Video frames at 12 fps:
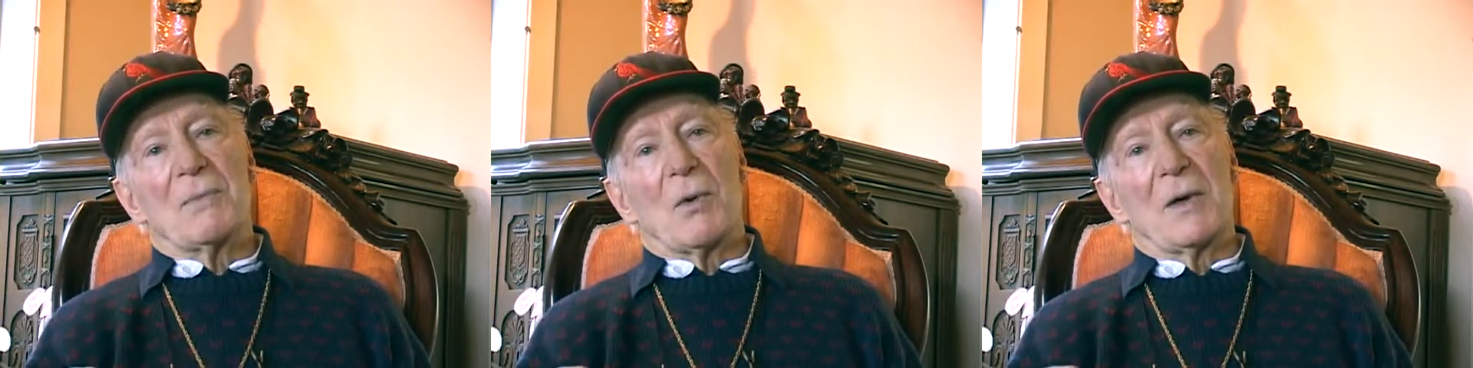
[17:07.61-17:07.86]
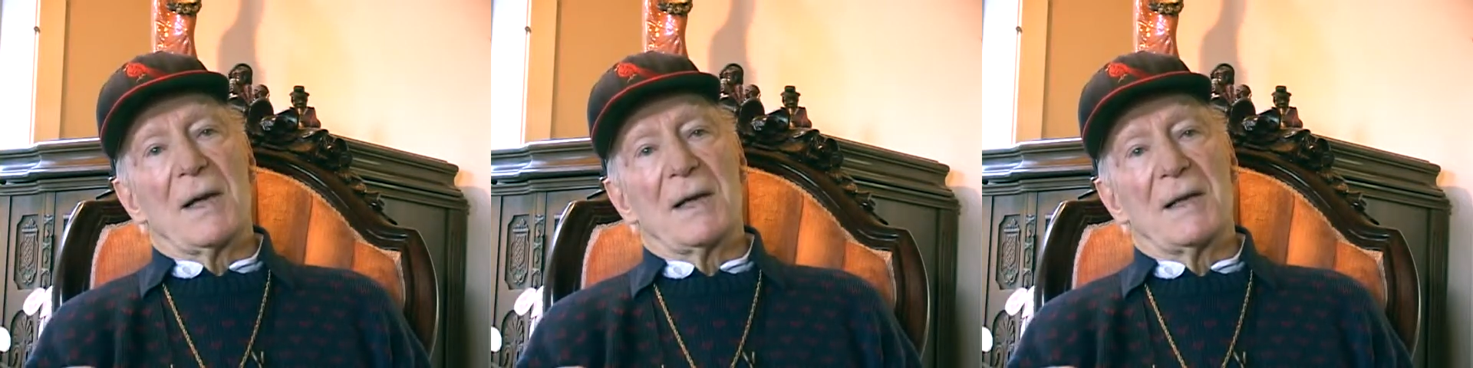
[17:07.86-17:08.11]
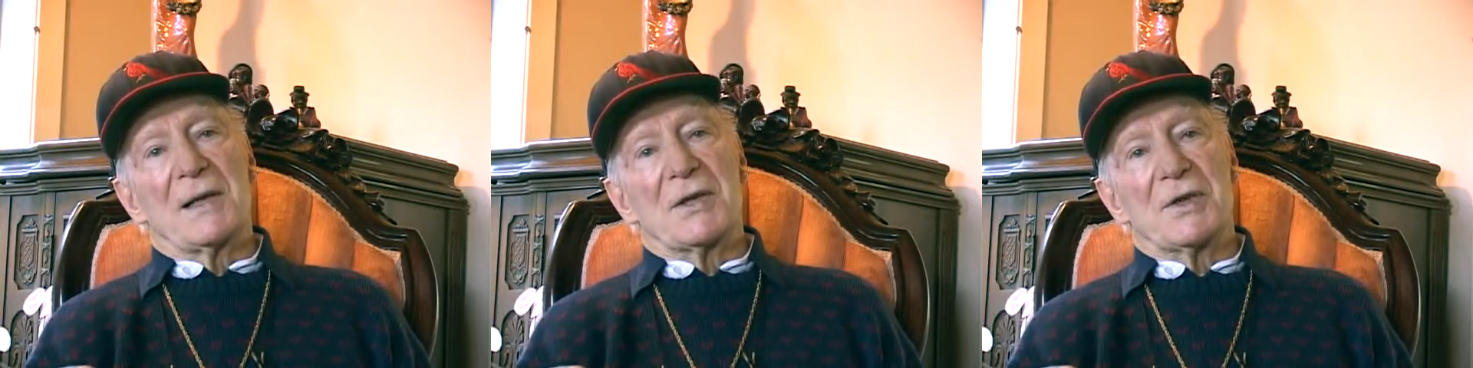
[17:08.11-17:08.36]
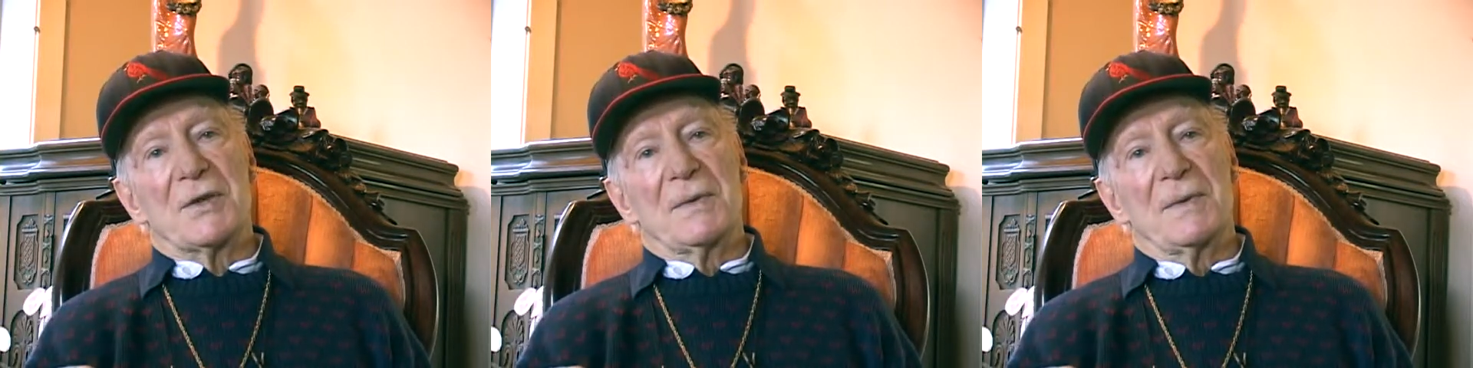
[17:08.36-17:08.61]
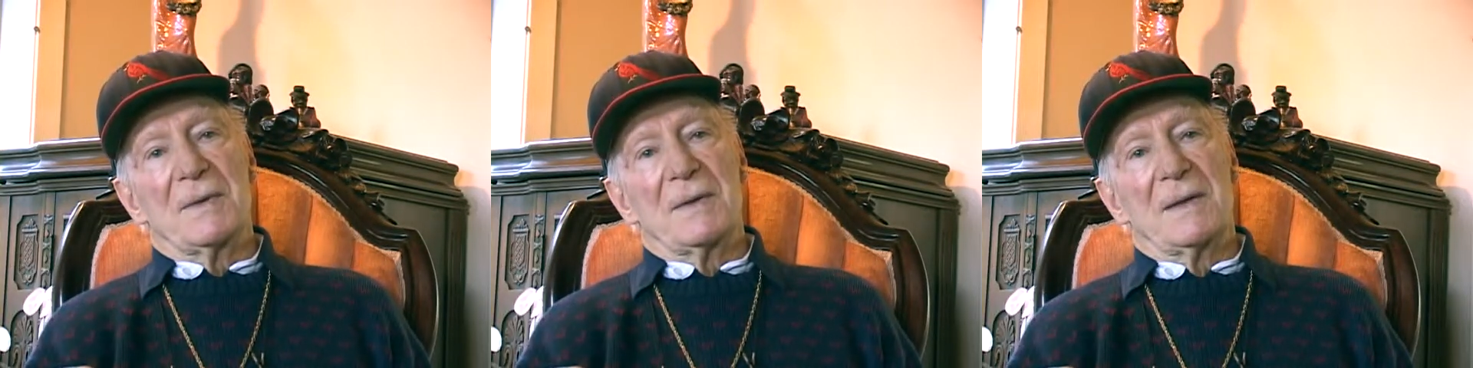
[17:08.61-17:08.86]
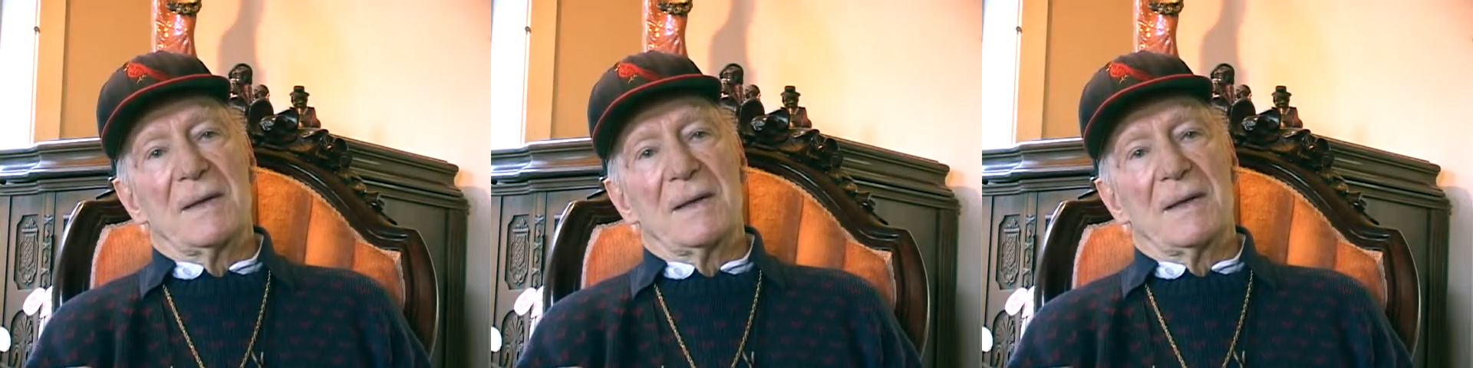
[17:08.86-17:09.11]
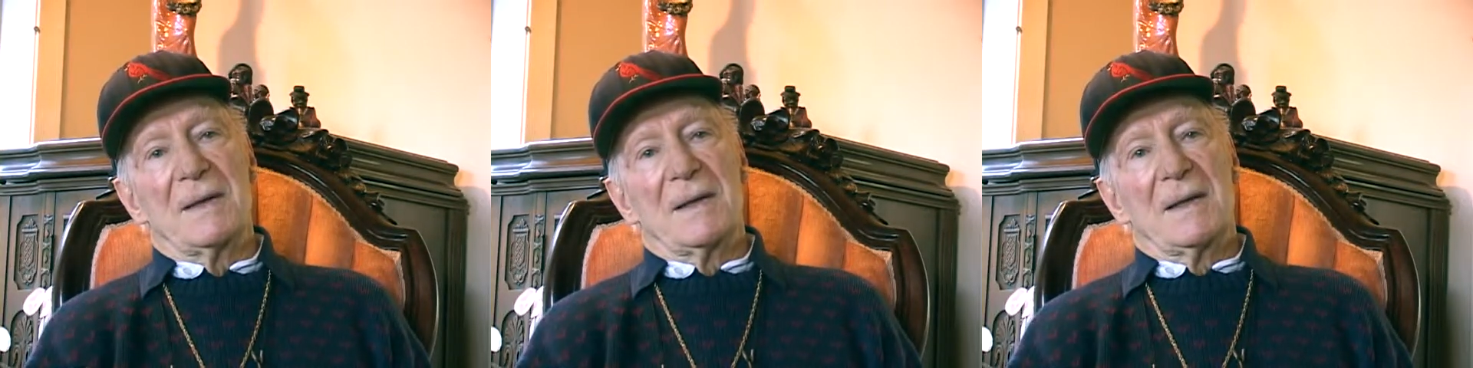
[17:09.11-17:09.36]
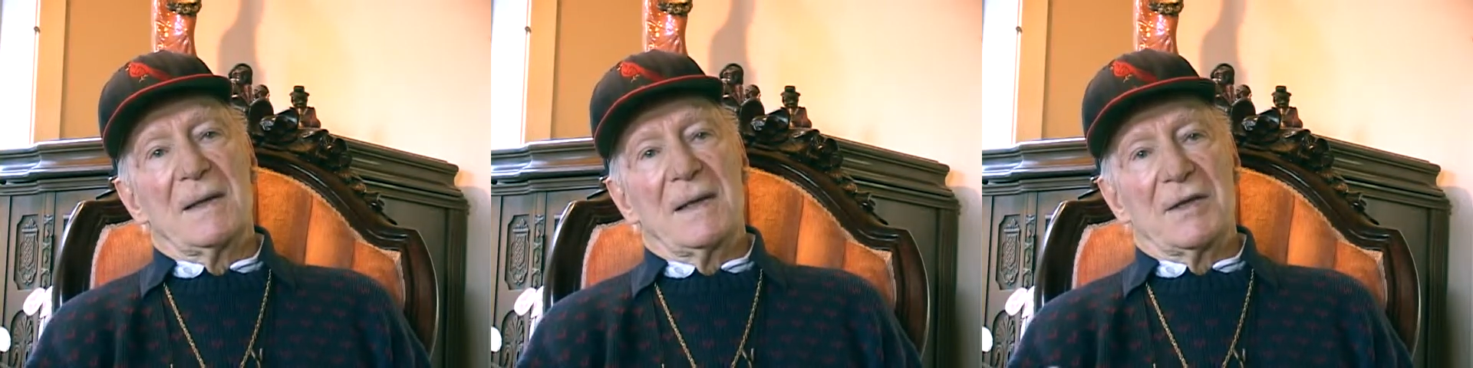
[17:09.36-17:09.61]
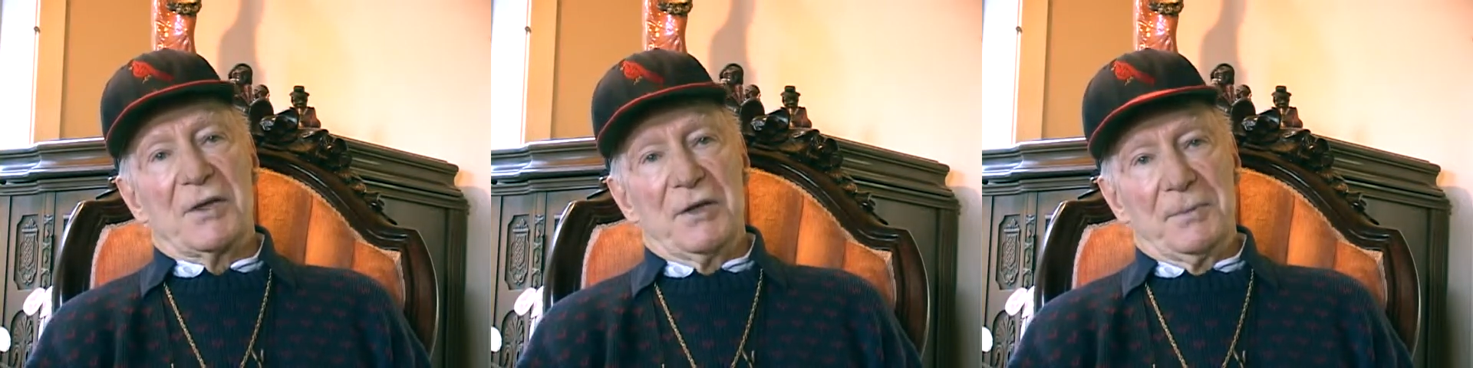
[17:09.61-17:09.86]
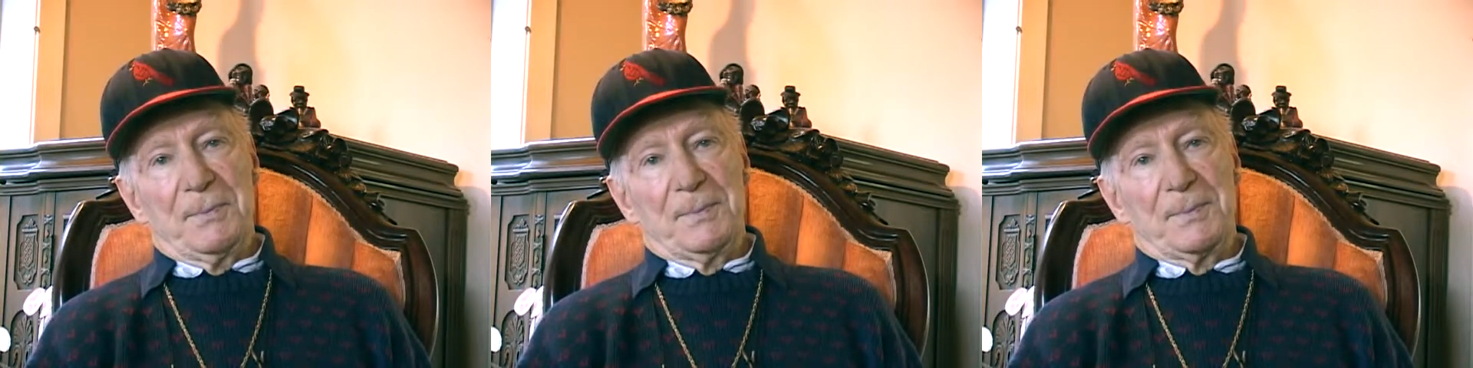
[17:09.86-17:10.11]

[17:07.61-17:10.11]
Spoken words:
morning issue.